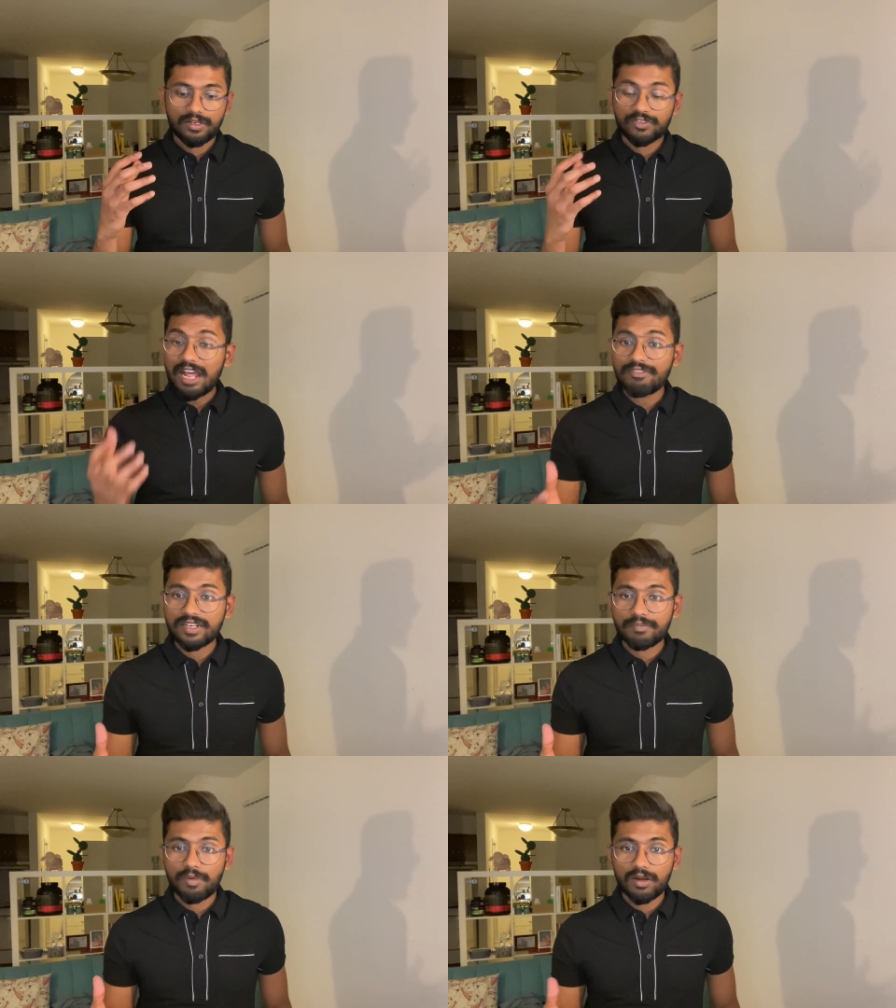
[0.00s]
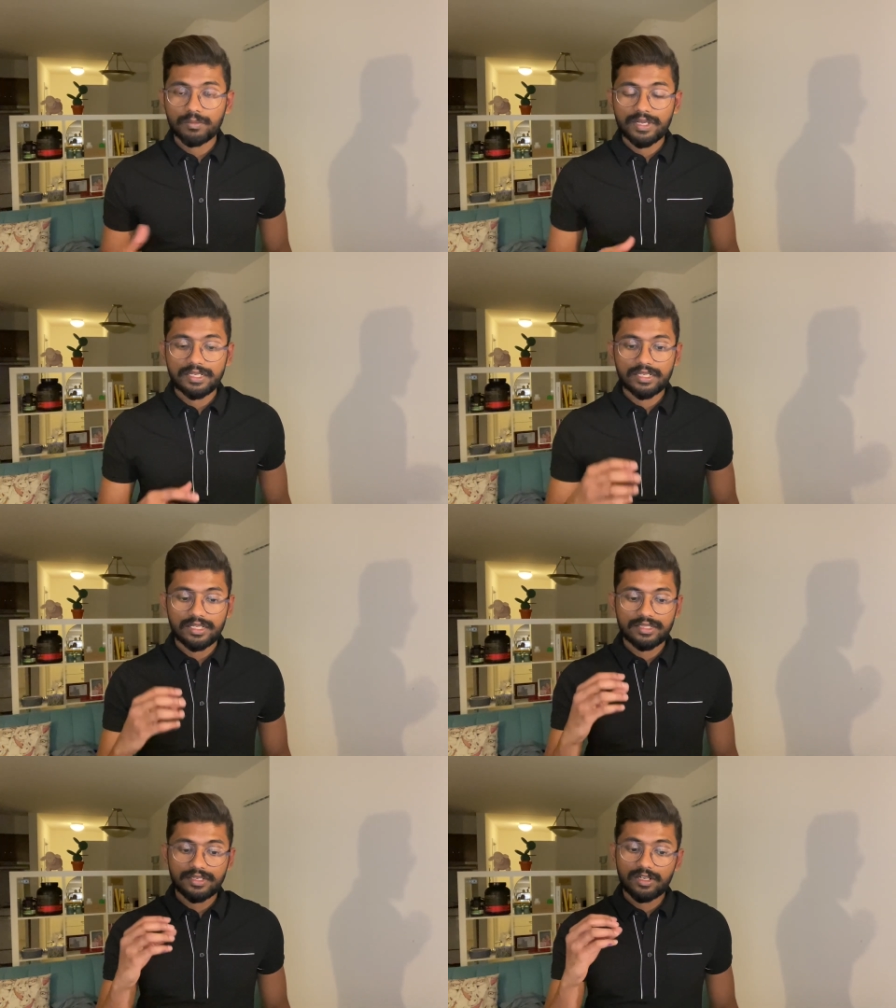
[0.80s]
traffic department.
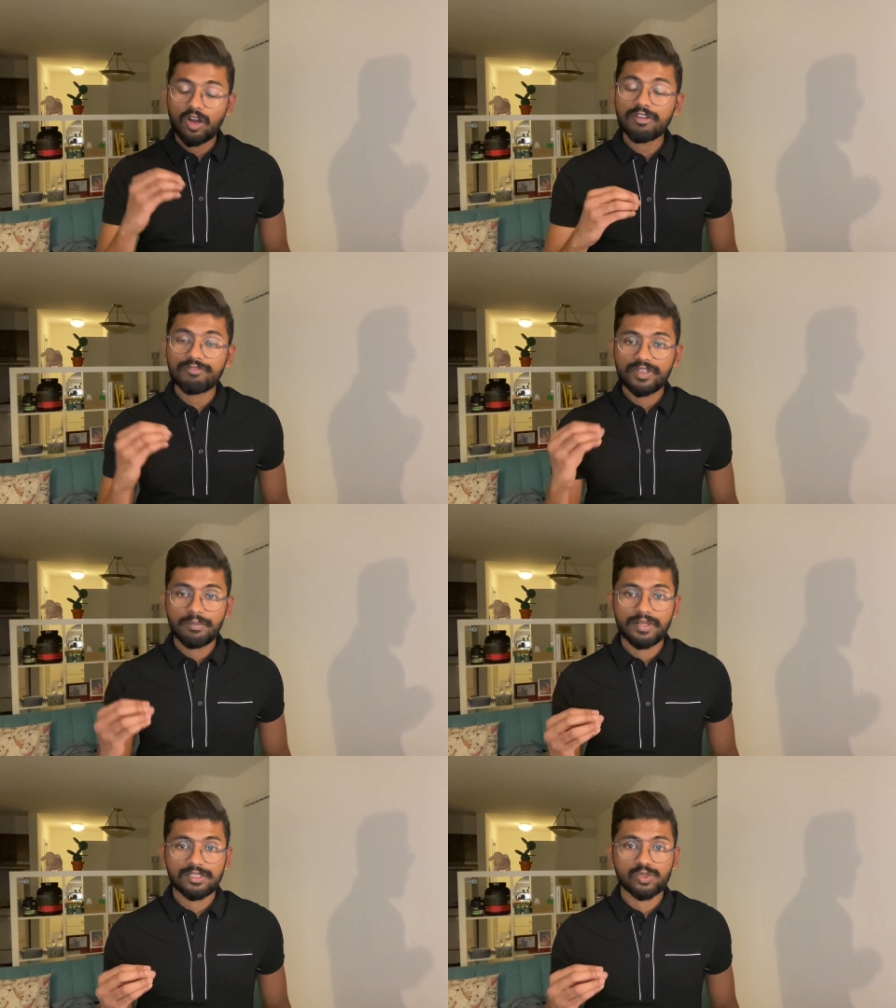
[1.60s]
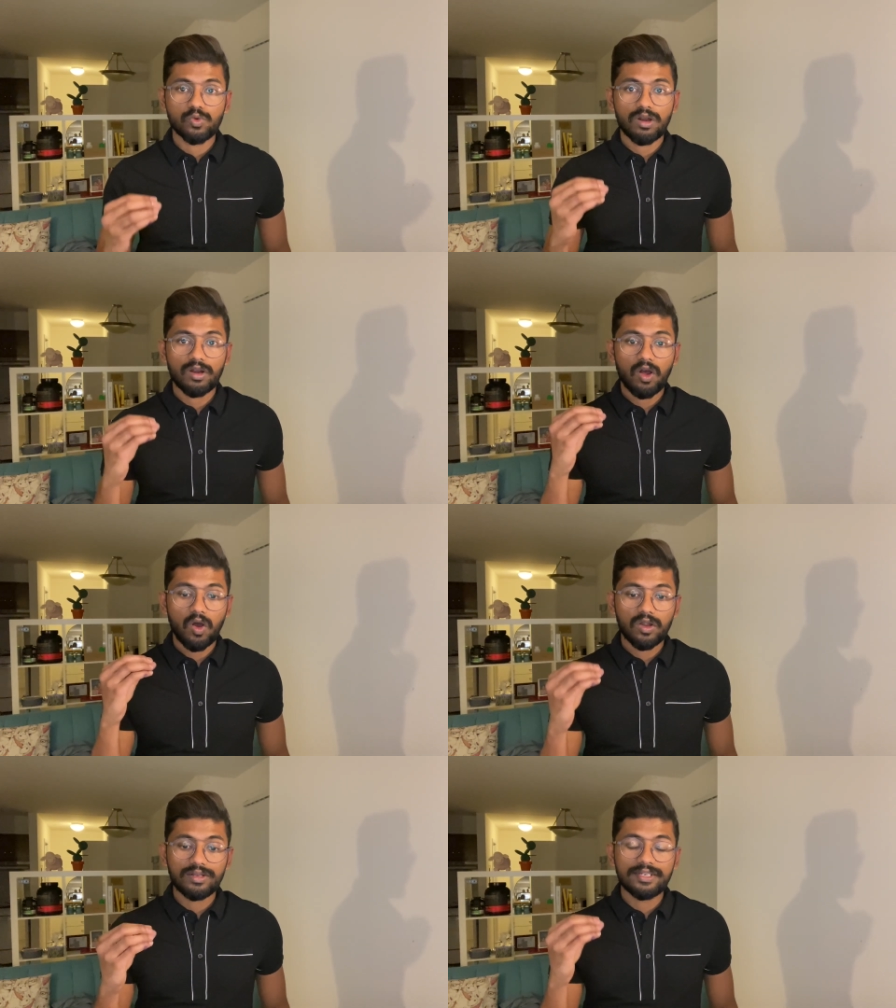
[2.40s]
There are a lot of females who are
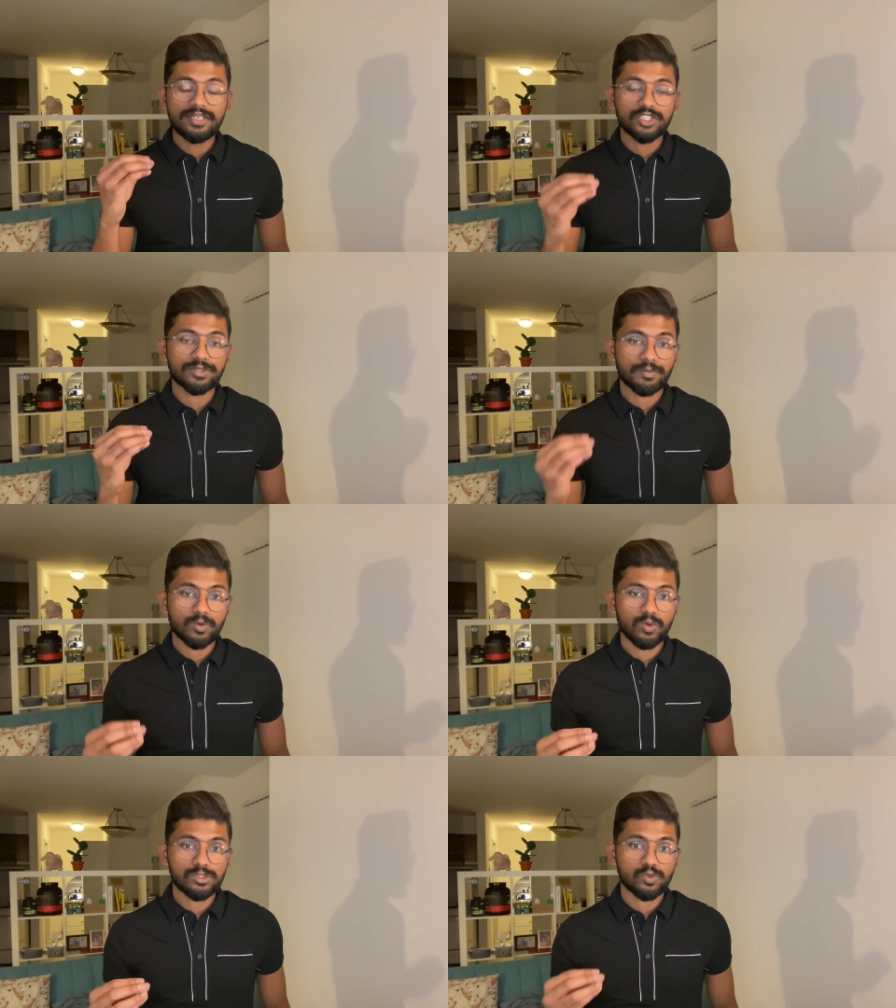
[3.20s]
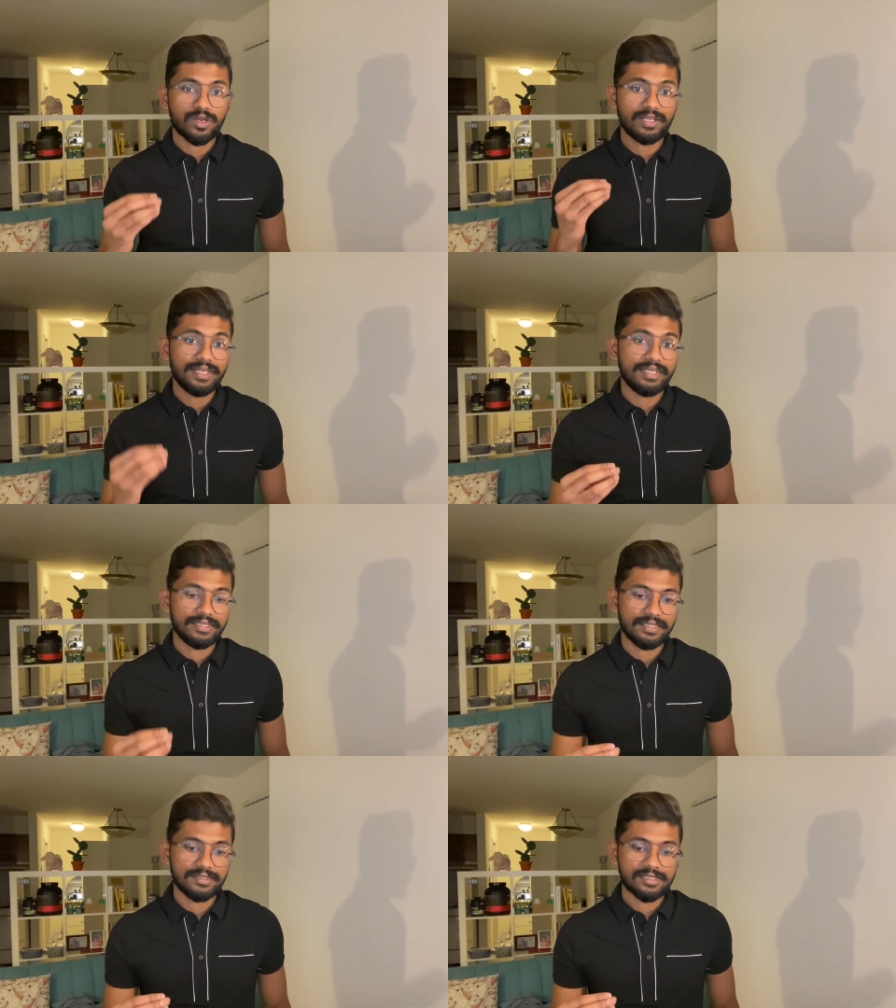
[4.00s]
on leadership roles who are leading
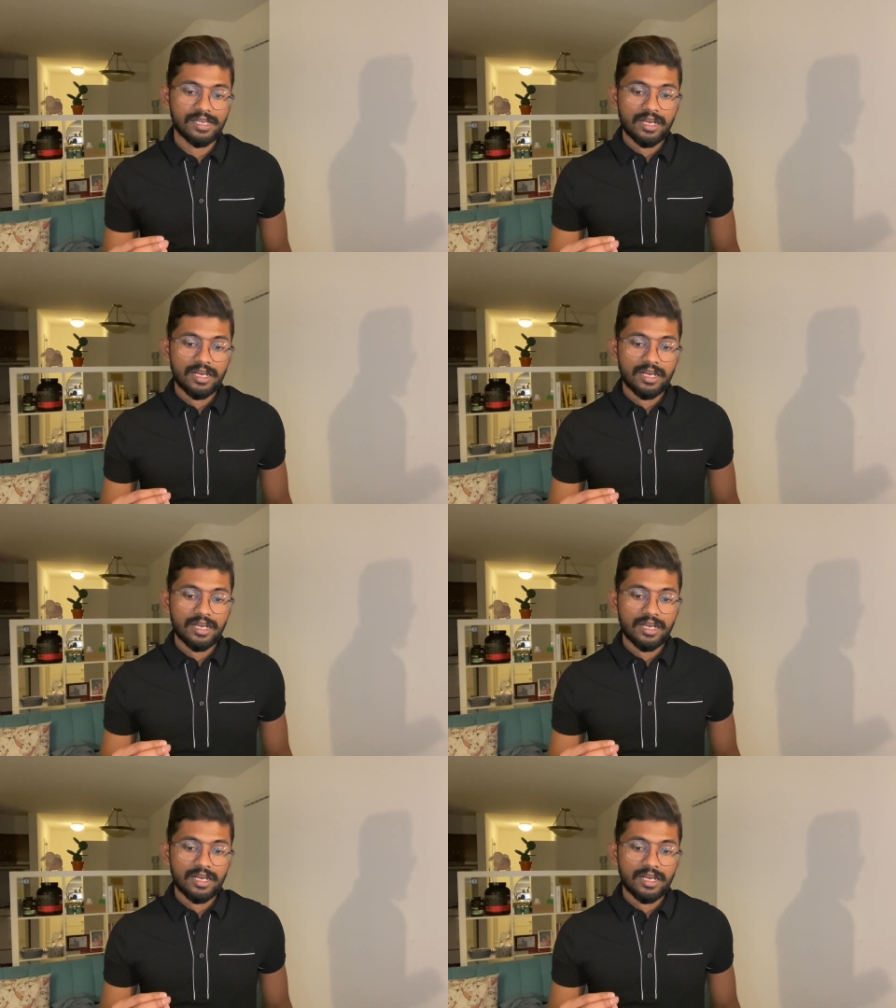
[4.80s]
this.